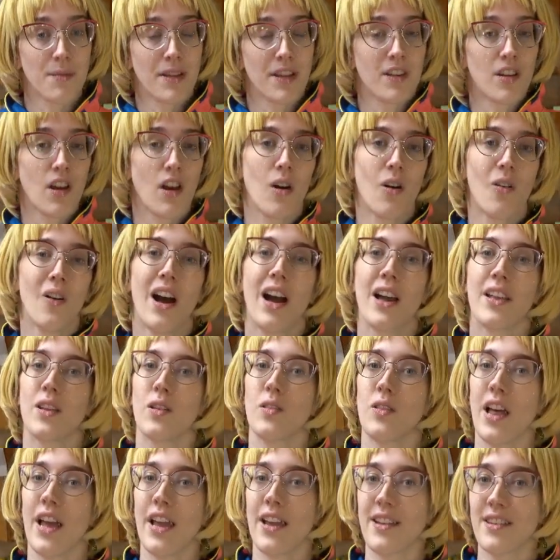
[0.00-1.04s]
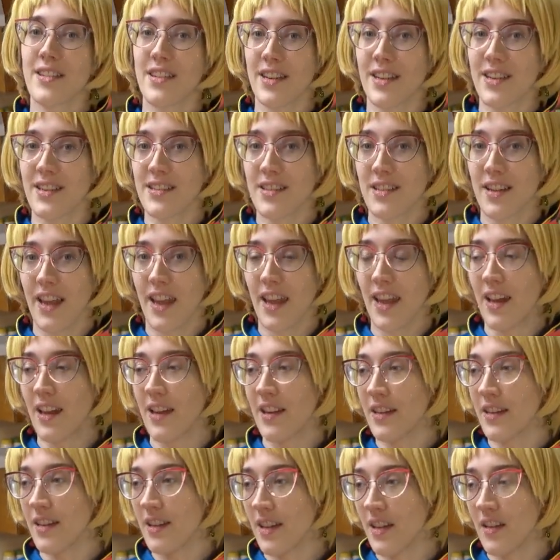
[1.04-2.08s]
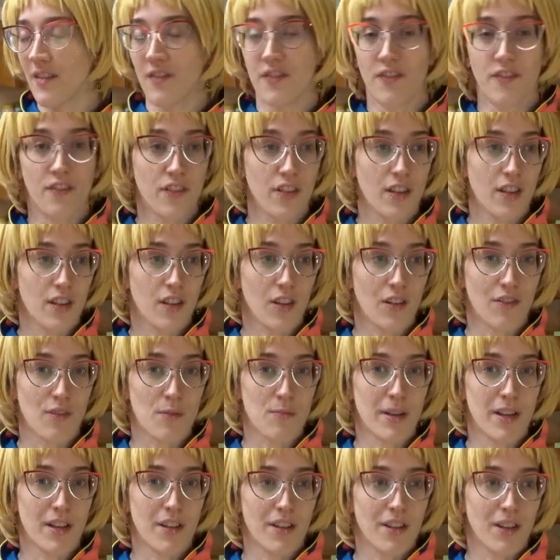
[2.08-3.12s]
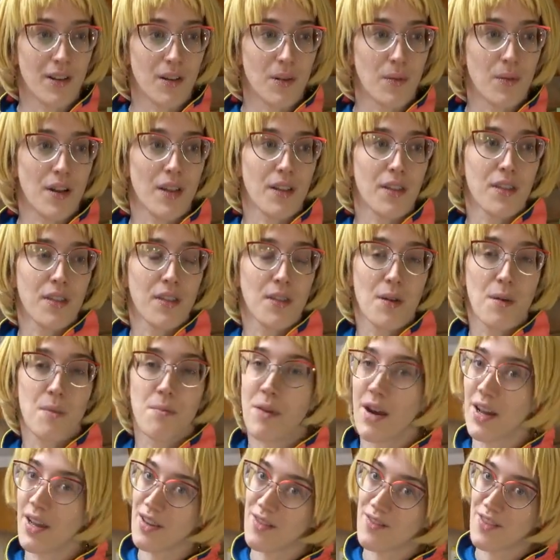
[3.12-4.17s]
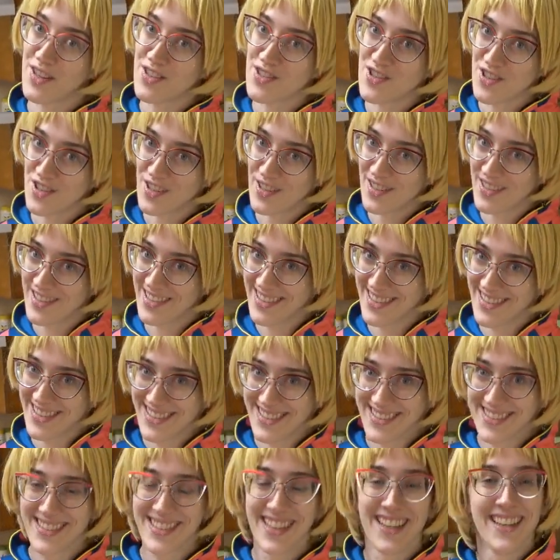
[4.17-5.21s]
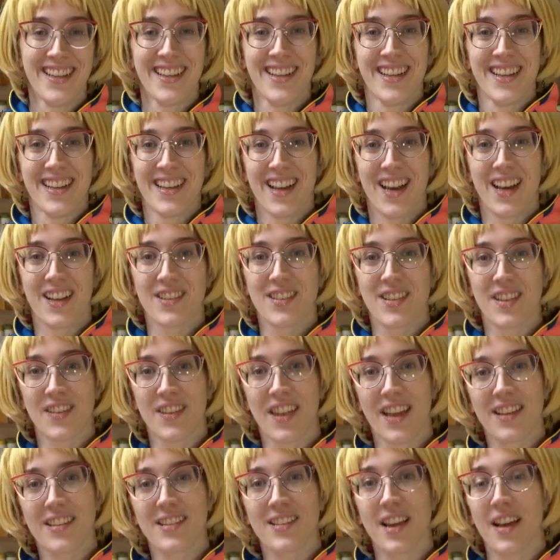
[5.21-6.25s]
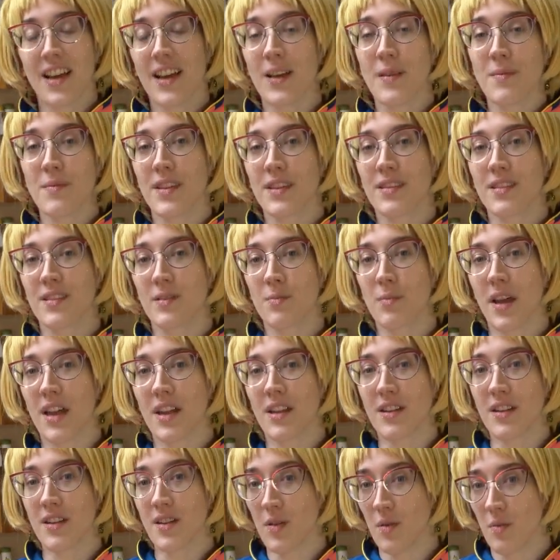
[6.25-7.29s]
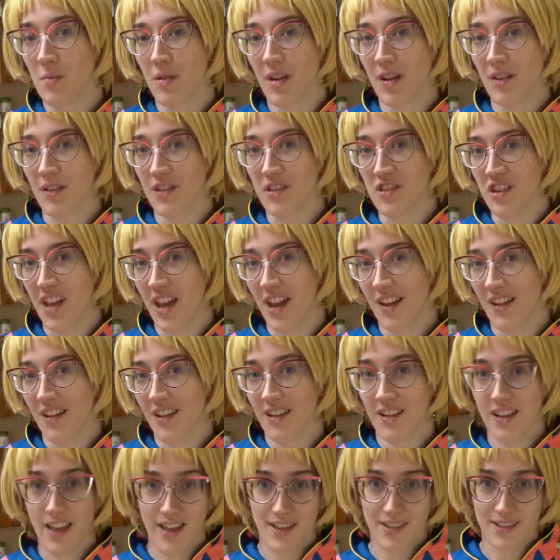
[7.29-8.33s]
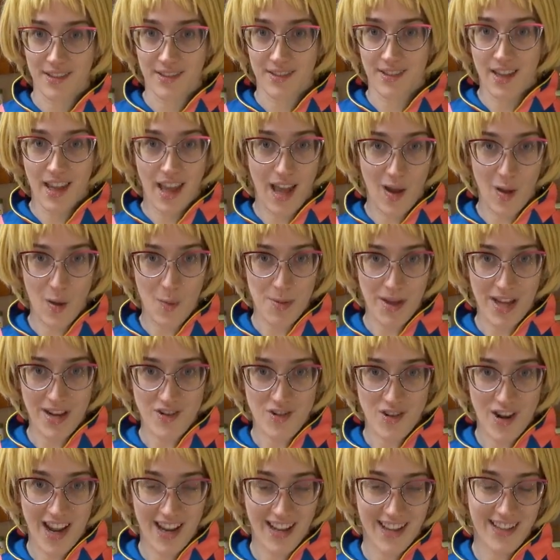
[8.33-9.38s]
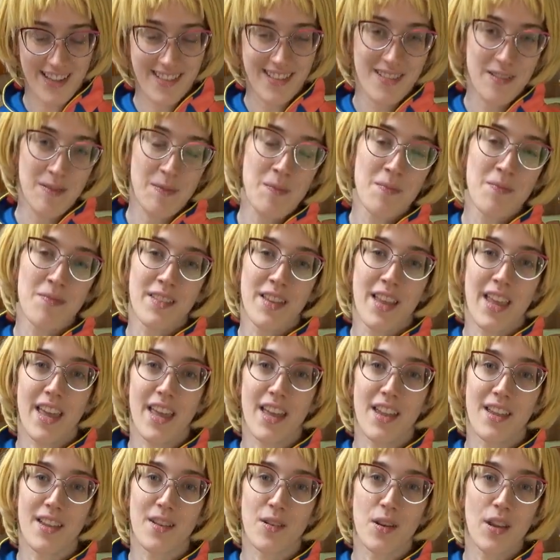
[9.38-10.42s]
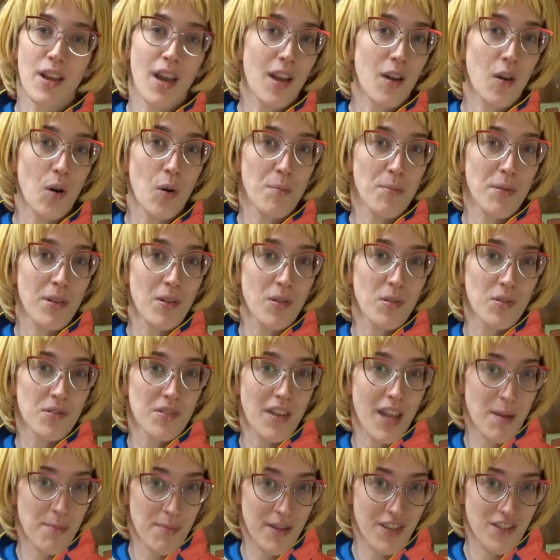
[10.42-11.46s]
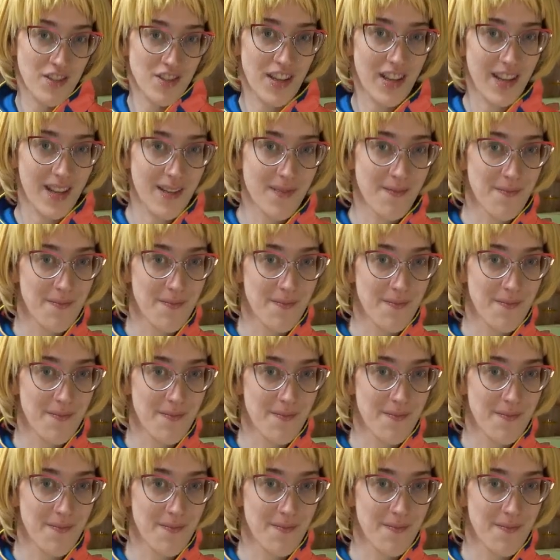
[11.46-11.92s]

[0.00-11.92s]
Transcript: me know how you liked it and if you're familiar with my adventures. Until next time, this has been Britt Rachelle as Howl Pendragon, and I hope you stay peachy.